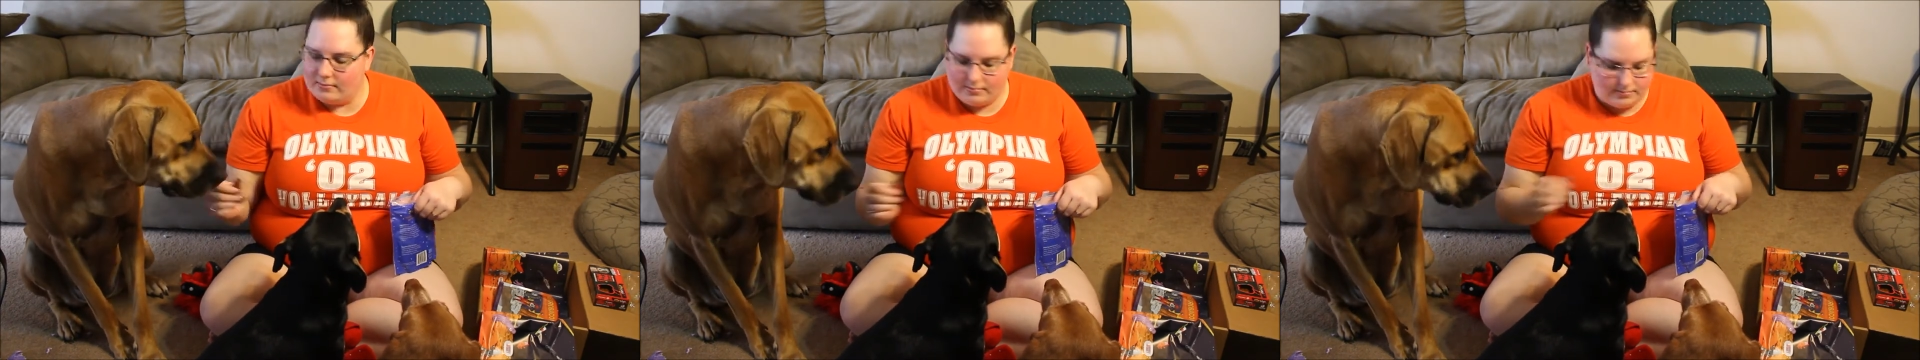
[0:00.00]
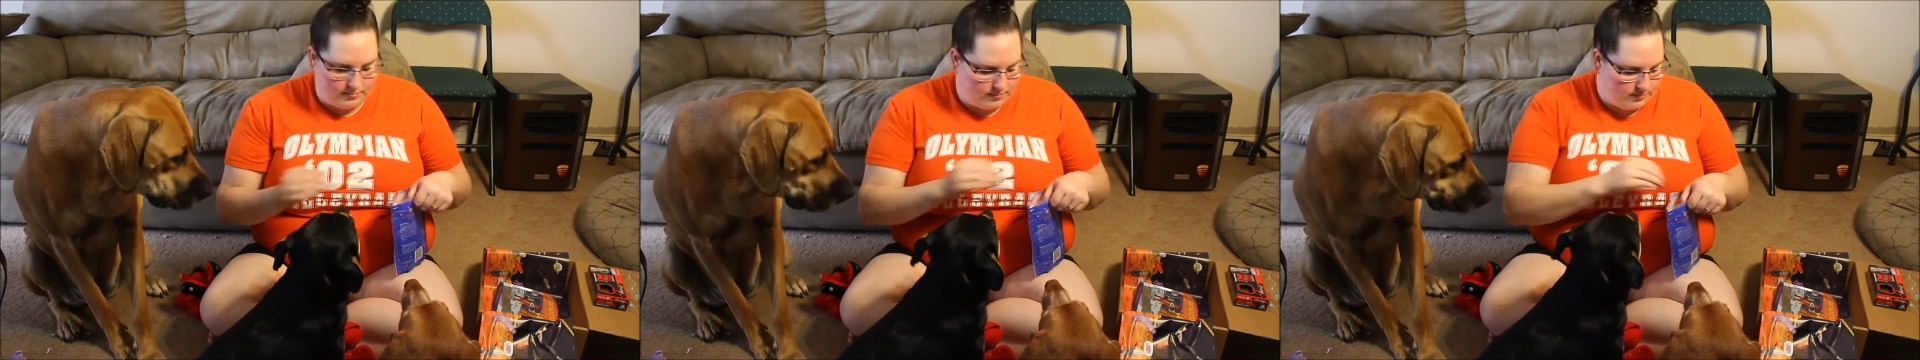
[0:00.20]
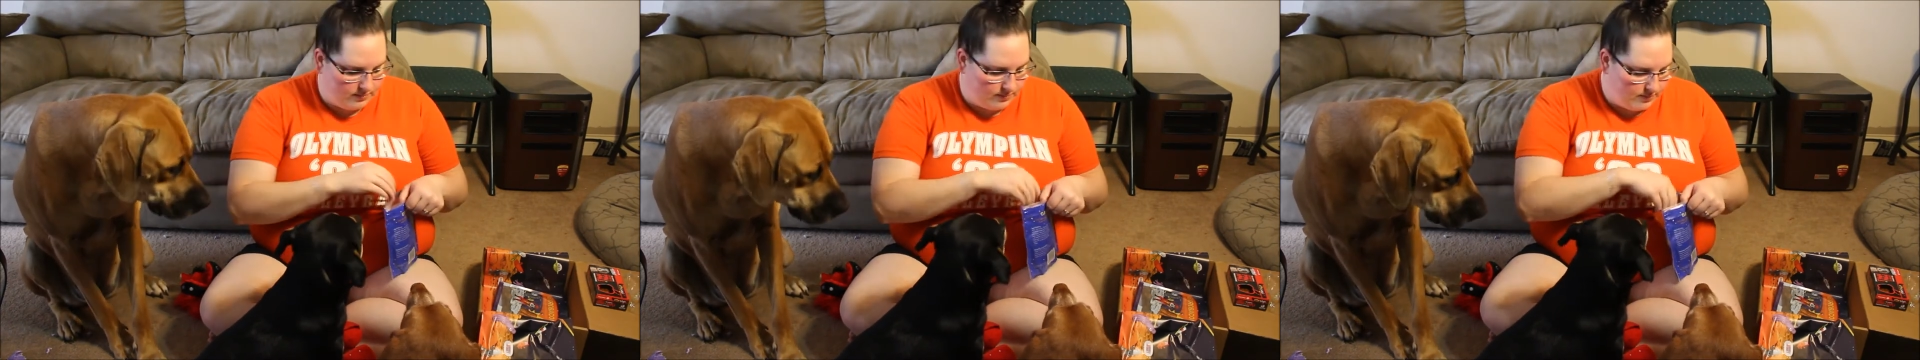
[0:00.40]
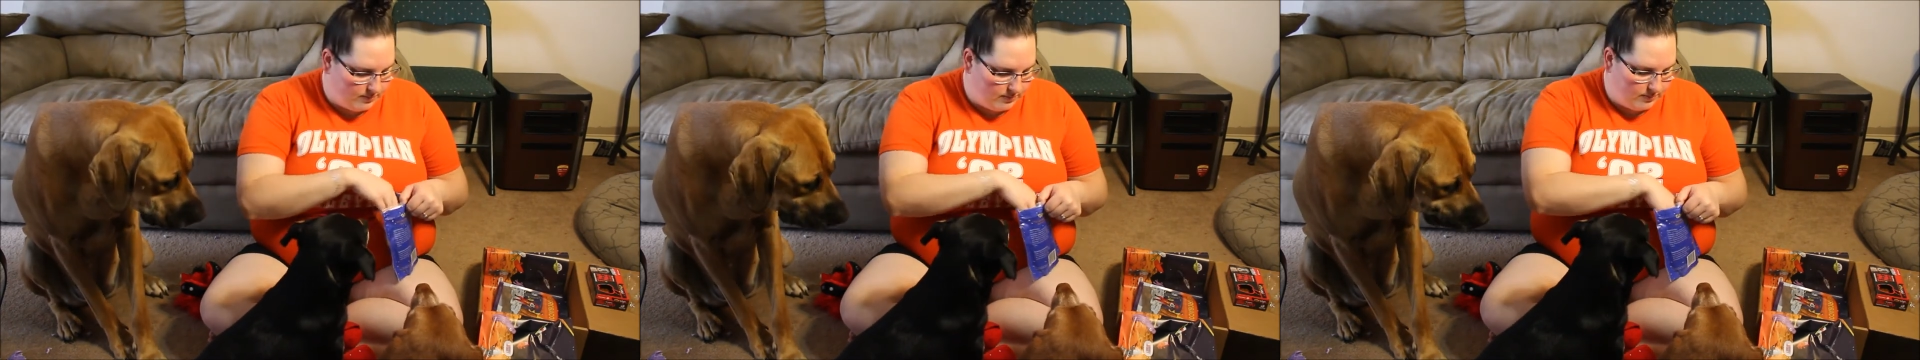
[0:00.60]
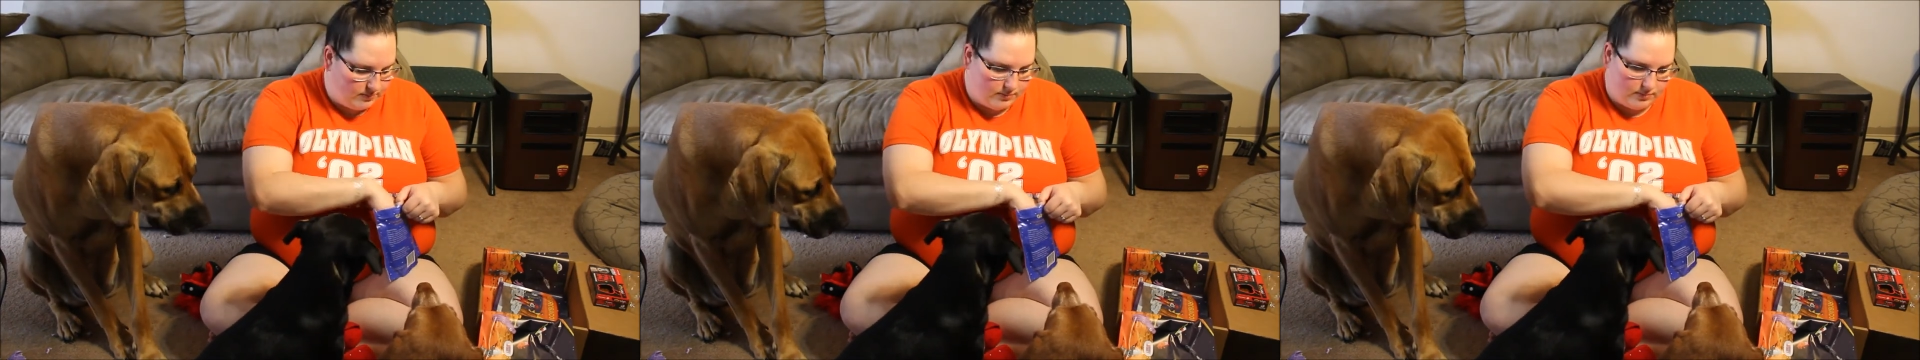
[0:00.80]

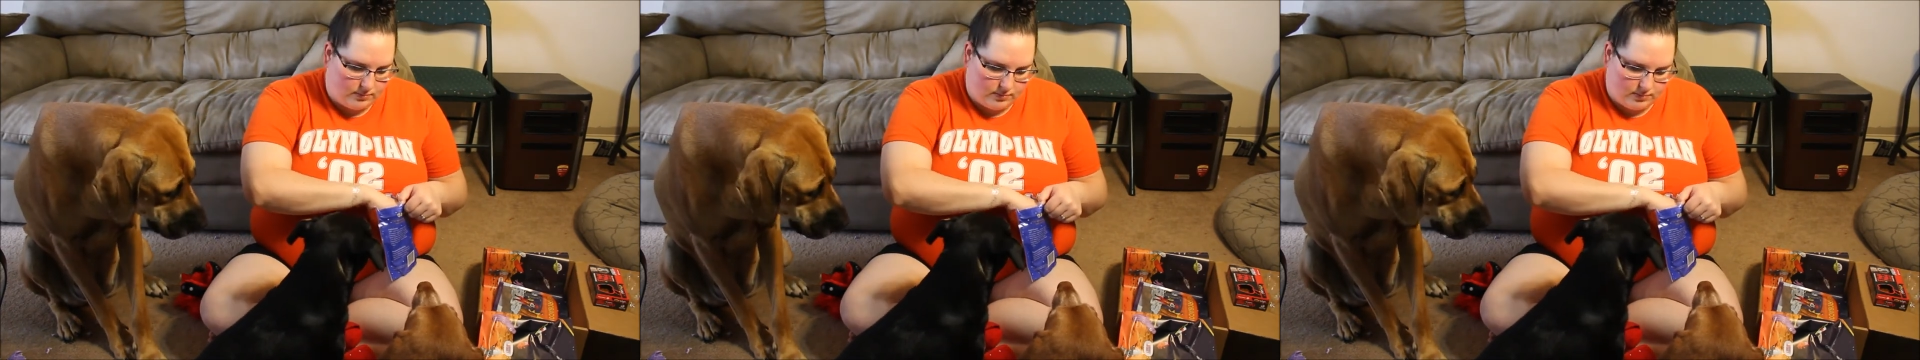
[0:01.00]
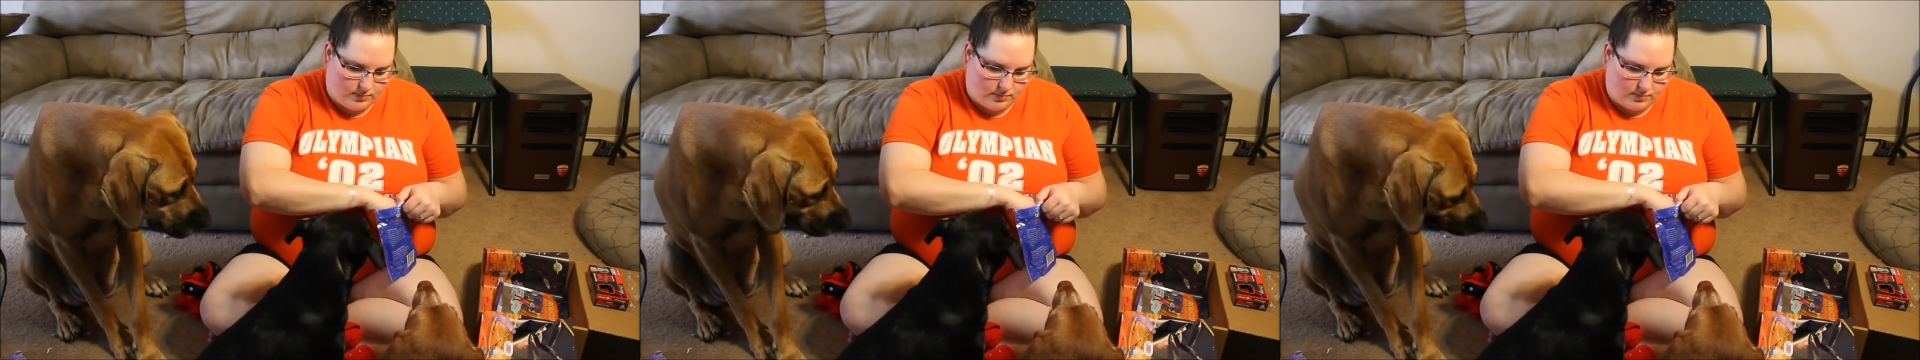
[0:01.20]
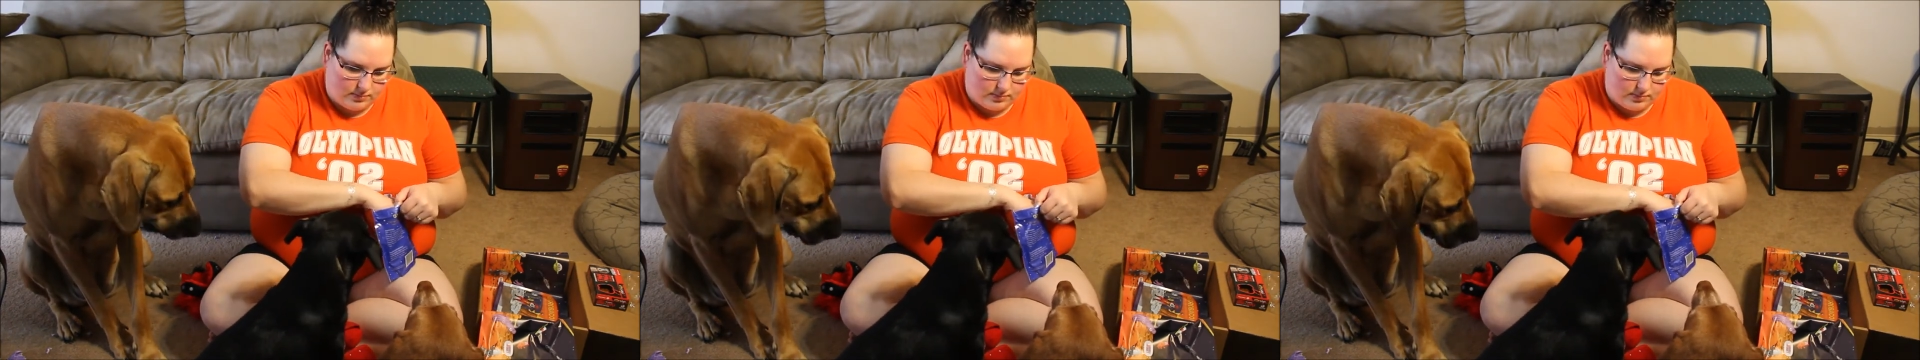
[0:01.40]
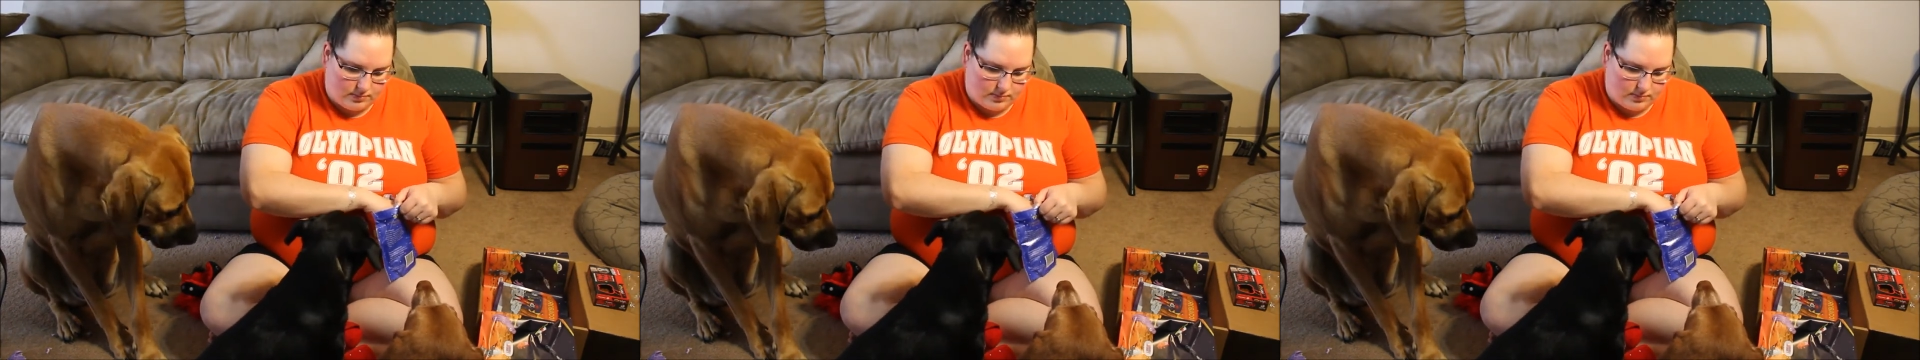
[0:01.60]
(no one is talking)